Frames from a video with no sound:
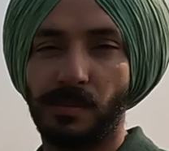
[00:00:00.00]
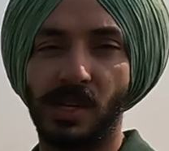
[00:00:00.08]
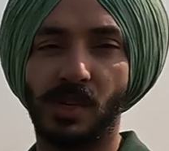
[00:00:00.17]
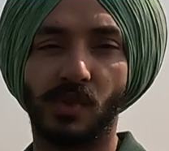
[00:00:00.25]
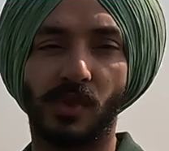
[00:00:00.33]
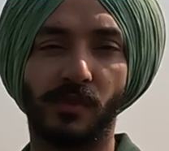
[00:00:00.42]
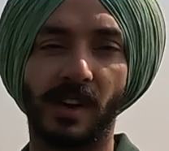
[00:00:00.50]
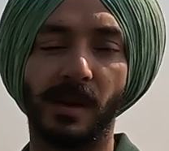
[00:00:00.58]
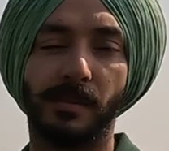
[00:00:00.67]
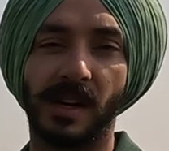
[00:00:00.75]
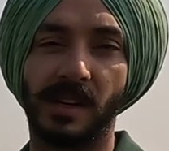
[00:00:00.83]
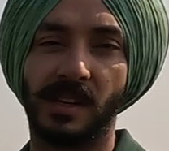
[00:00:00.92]

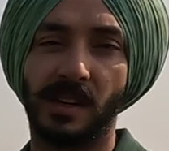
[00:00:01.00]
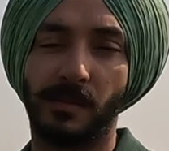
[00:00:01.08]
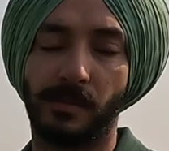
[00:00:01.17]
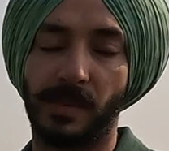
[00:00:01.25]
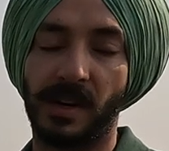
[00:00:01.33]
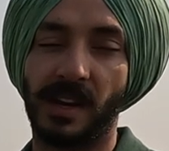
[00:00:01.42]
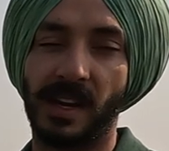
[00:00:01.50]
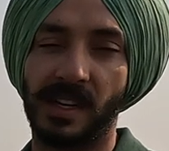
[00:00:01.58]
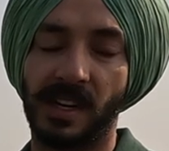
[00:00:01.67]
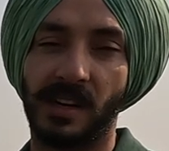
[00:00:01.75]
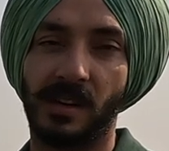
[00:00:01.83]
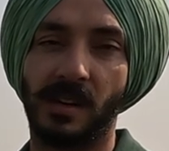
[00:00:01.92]
P2O5 per
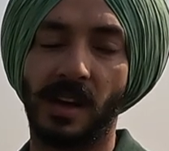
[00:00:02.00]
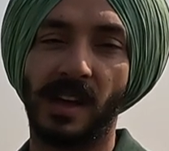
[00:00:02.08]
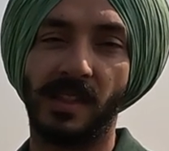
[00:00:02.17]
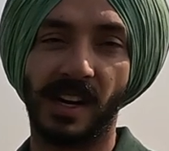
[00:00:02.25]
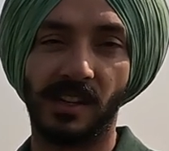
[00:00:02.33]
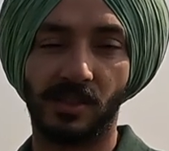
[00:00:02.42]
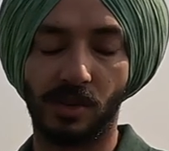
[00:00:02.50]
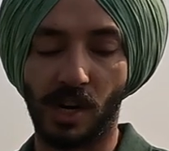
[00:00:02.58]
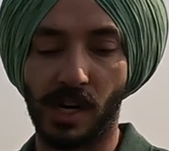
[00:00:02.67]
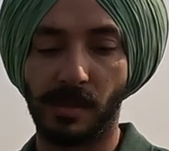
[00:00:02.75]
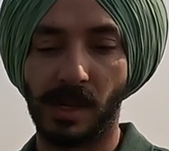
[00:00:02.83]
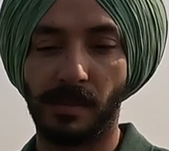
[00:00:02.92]
hectare, that's
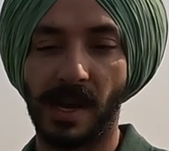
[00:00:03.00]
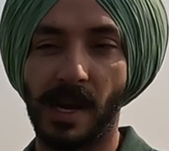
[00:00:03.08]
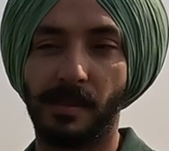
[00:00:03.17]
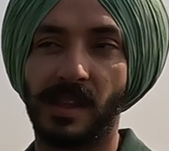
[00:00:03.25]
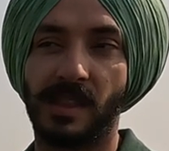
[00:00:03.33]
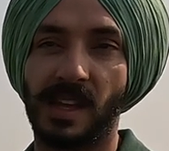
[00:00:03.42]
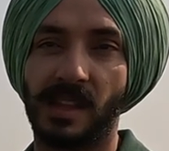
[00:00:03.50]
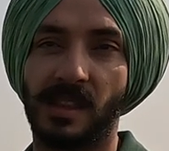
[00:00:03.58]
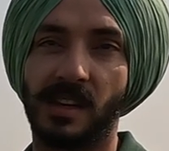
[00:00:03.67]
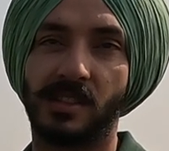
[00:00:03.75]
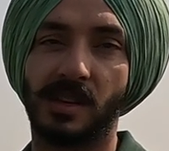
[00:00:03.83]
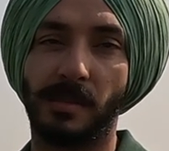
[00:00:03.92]
normal MAP, and then
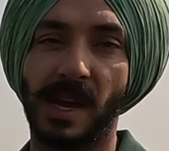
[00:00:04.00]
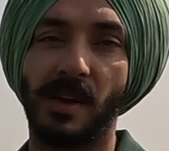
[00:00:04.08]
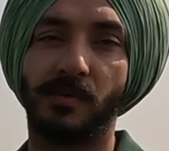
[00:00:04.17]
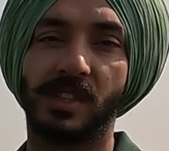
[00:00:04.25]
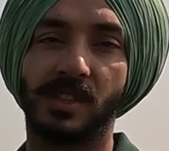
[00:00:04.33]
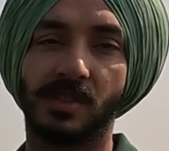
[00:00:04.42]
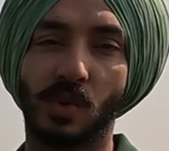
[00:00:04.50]
there's a MAP which is